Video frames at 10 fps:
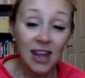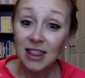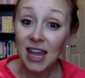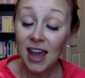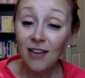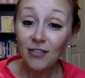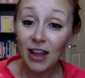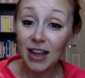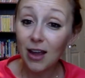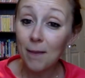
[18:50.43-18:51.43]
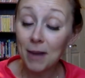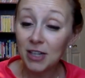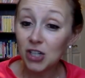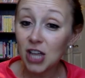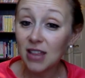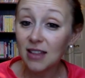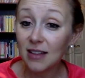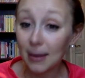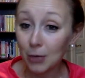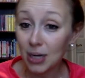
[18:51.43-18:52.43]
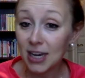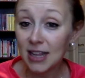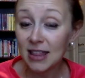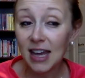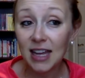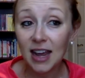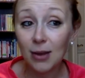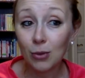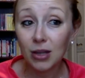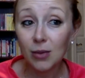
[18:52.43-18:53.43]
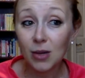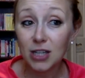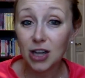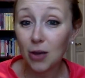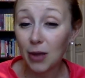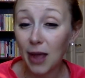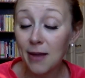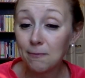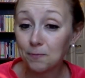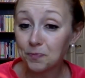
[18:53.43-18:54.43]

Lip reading: they have like a bunch at the library that I really want to go get